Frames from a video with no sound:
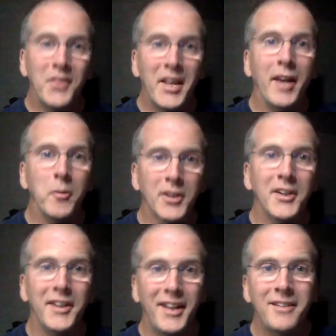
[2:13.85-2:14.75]
they were
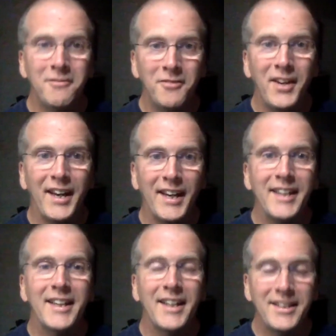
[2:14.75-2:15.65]
going to invade